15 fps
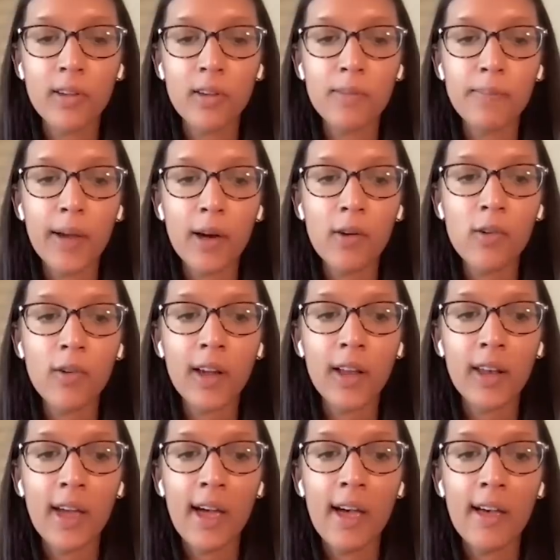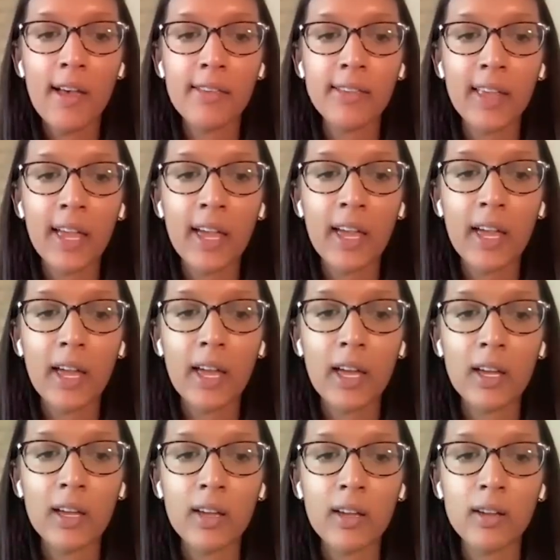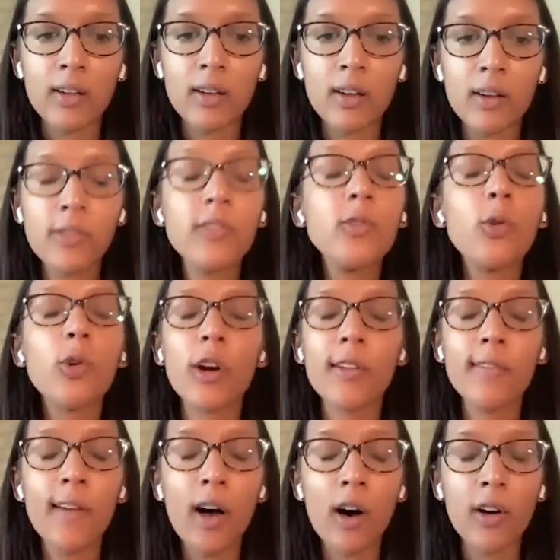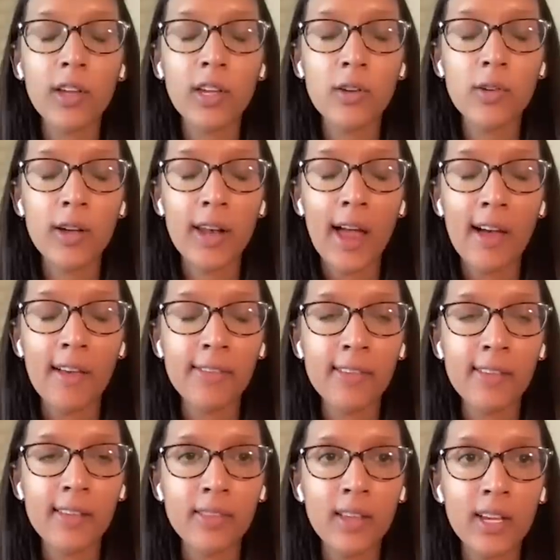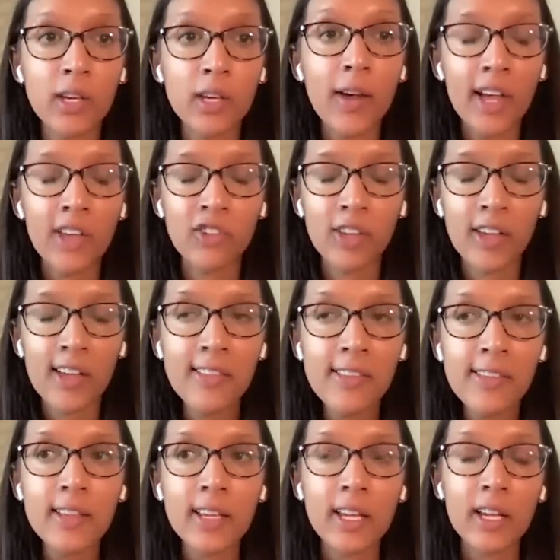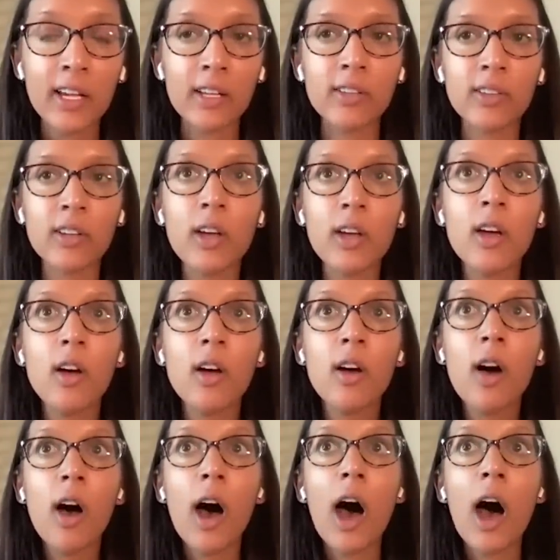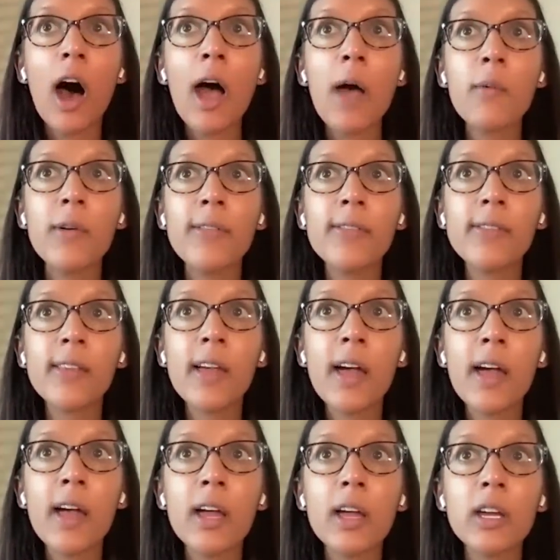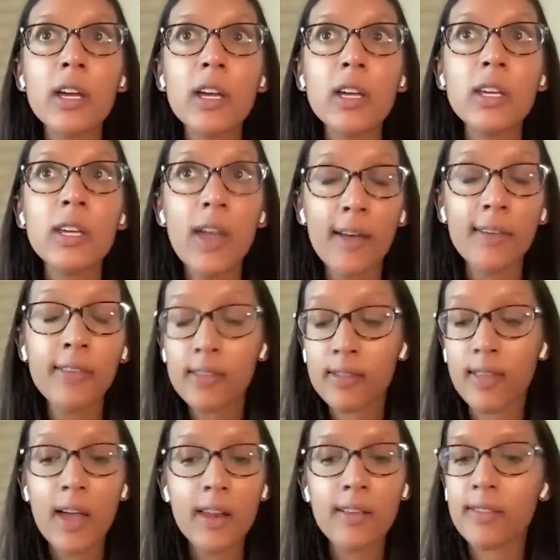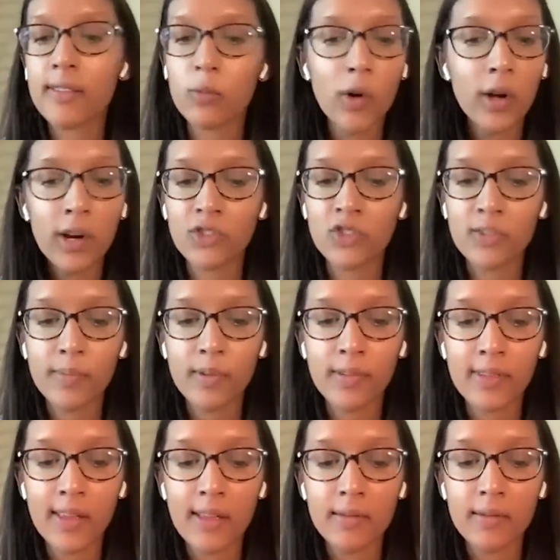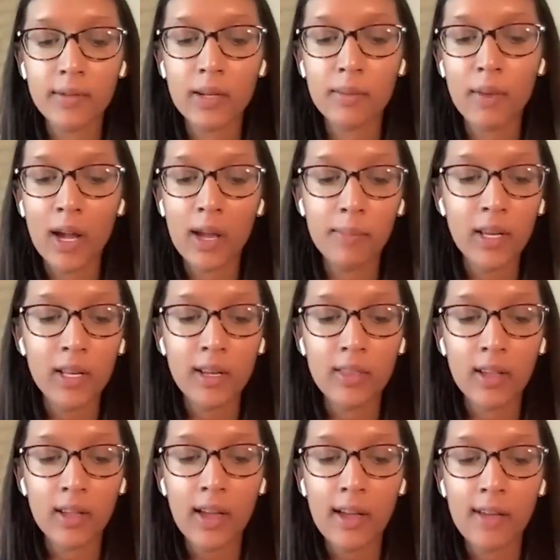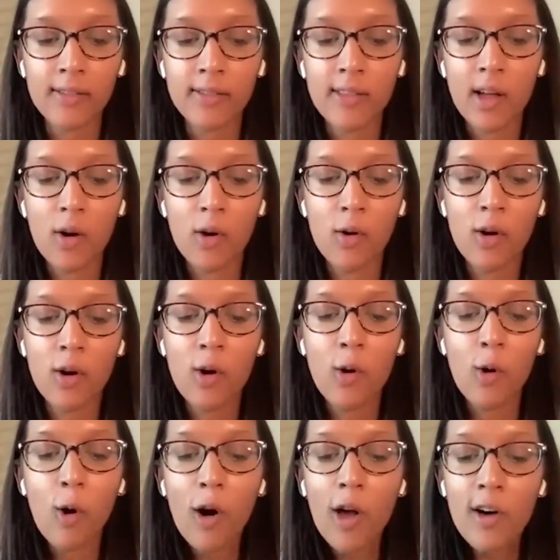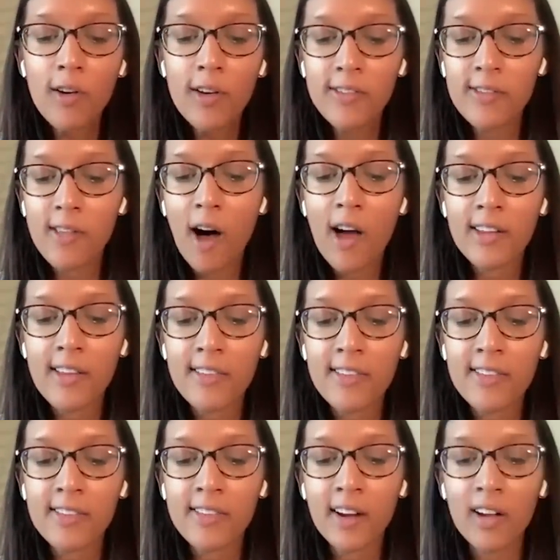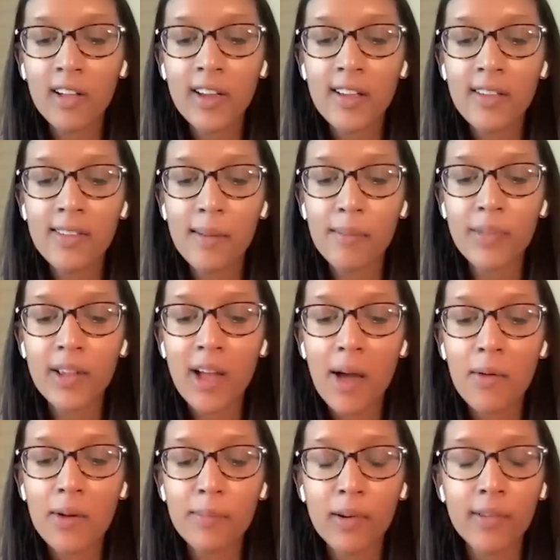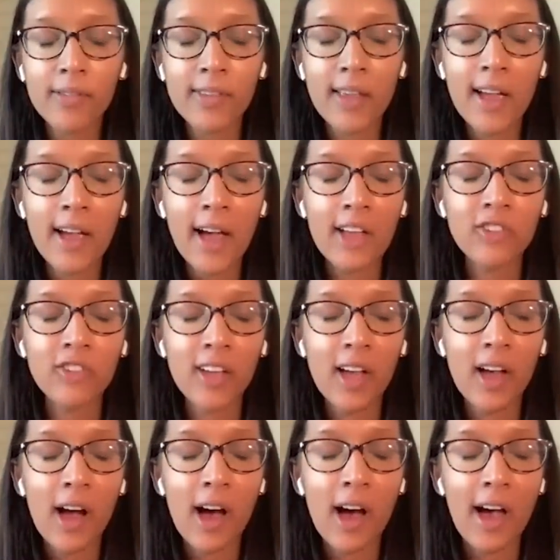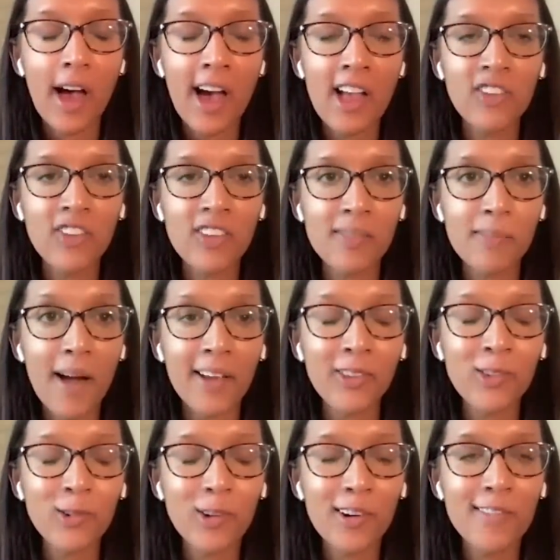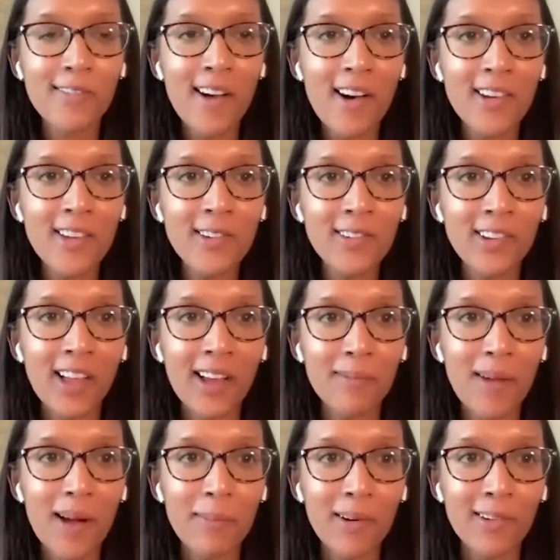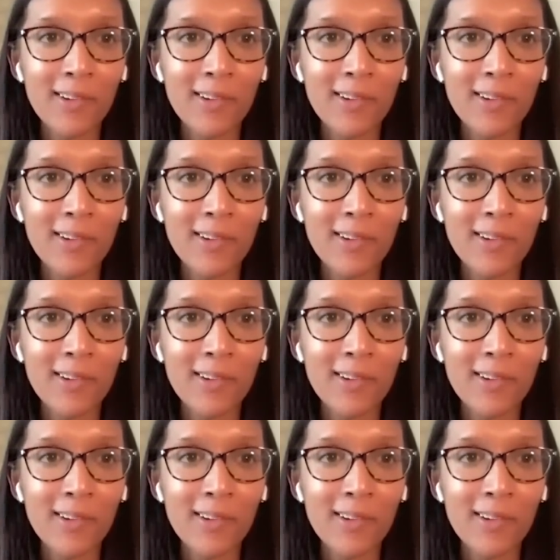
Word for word: view Bitcoin as a store of value, an asset that you hedge against. And I would say, yes, that is 100%, in my opinion, the case. Now, oil is not necessarily something I would per se hedge, uh, hedge as my store of value for like my